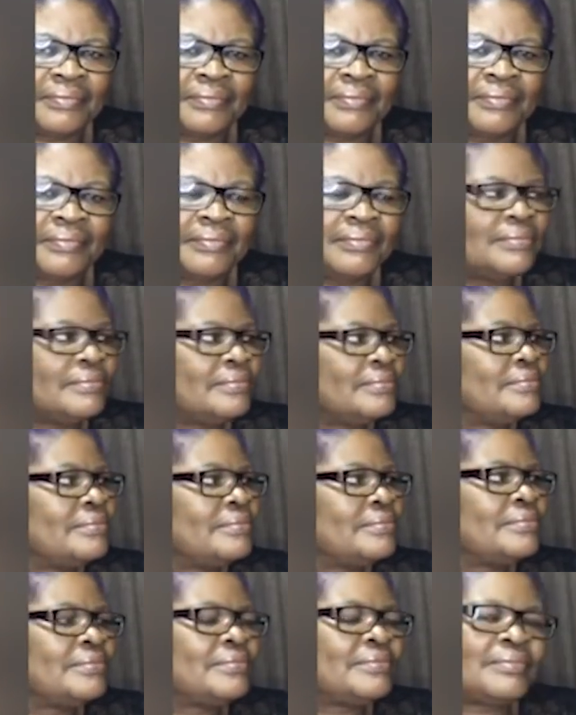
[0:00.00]

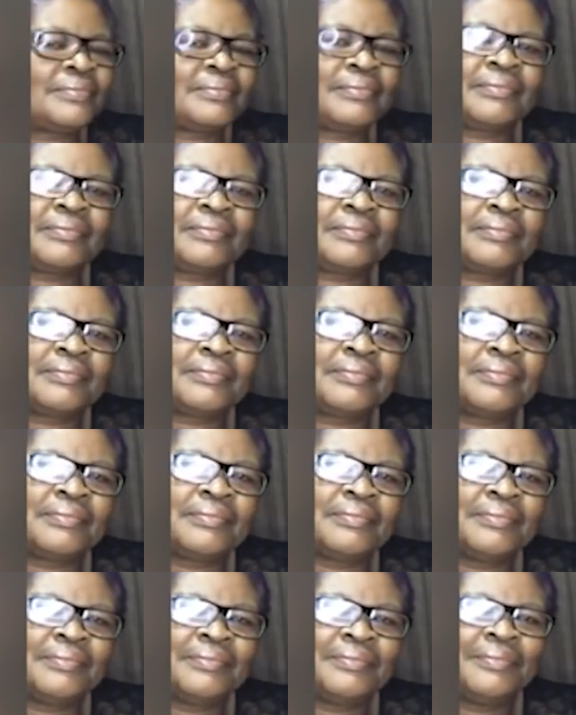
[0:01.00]

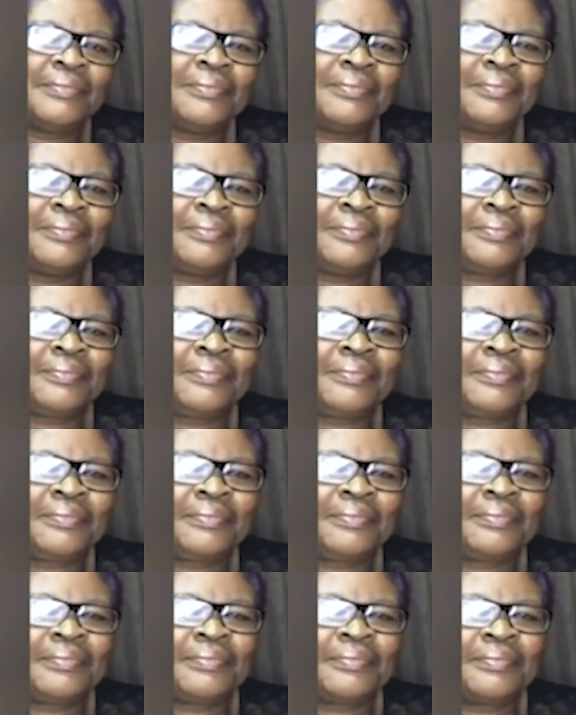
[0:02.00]

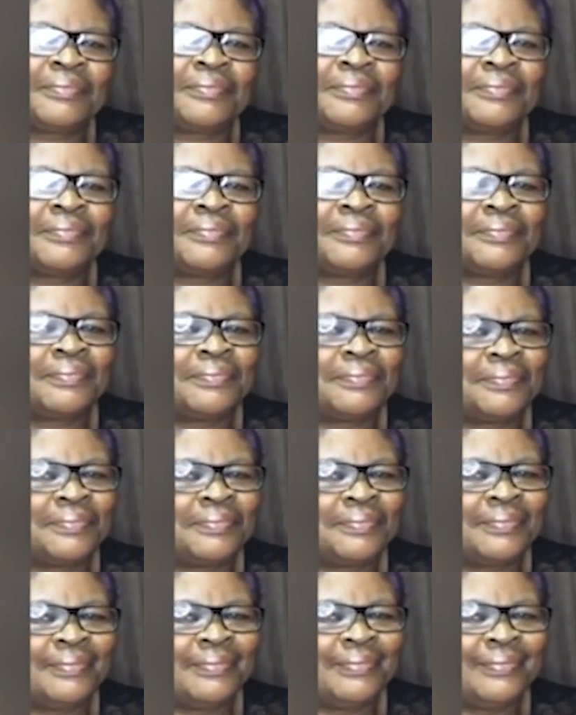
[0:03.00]

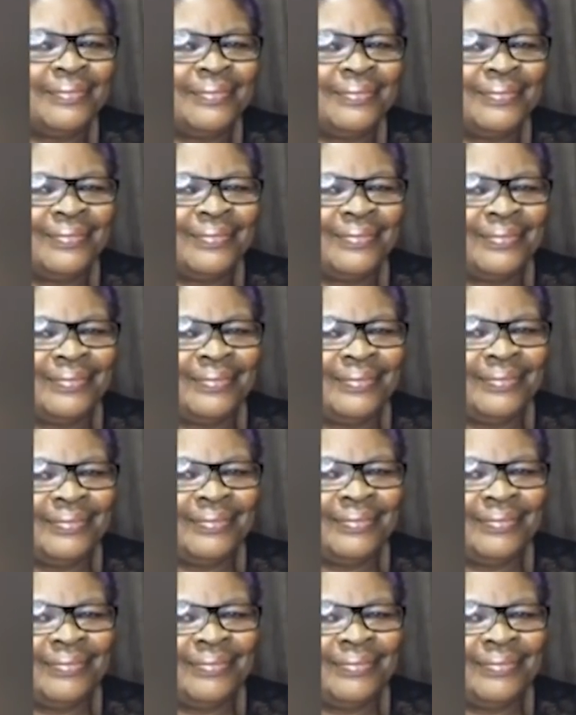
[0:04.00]
(silent)